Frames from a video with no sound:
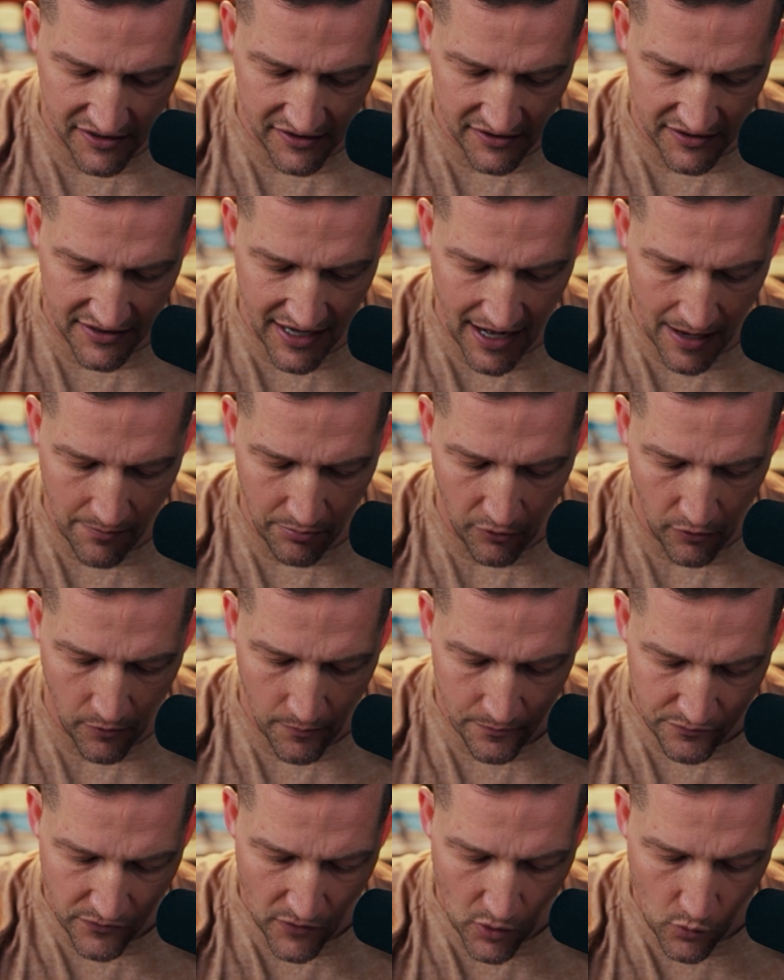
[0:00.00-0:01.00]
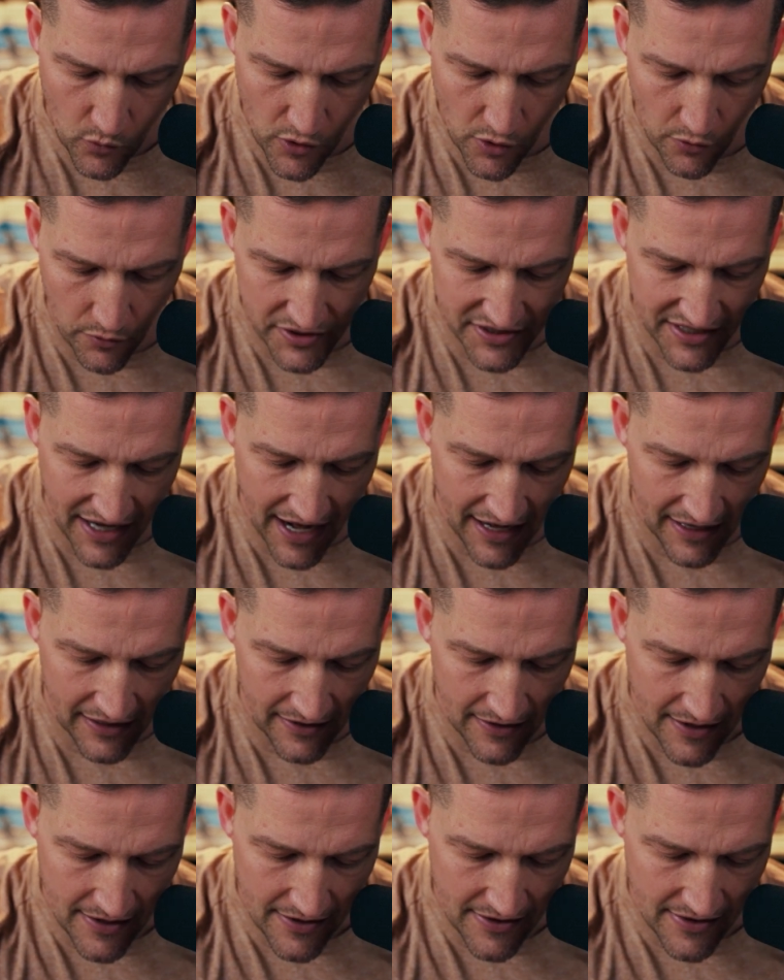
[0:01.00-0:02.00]
example, we were
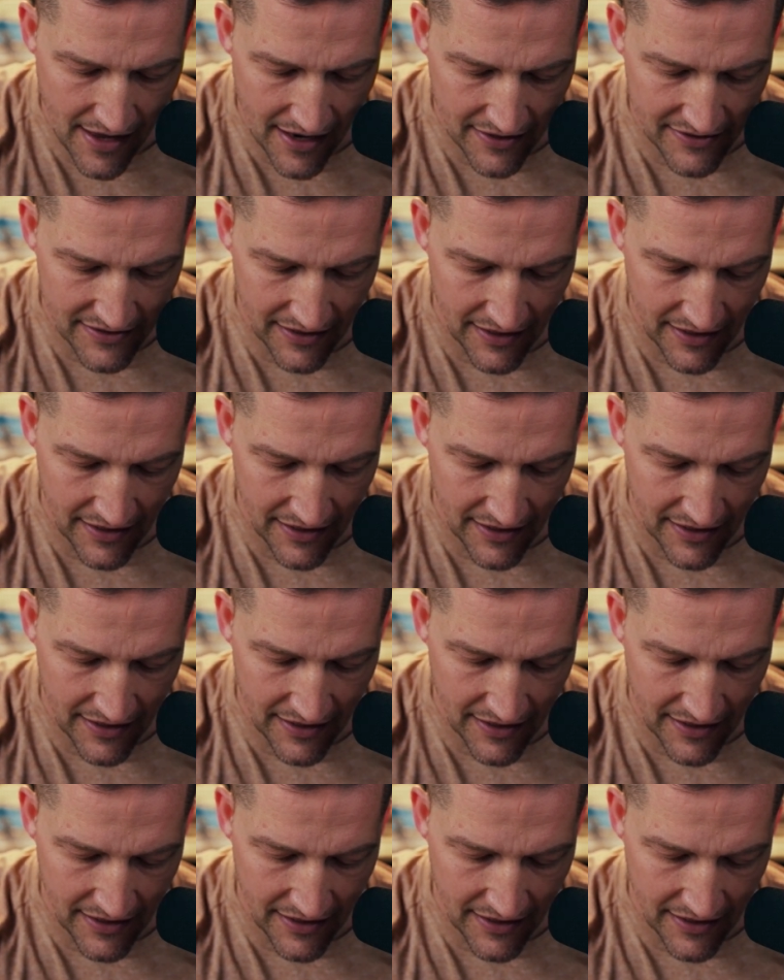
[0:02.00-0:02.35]
saying that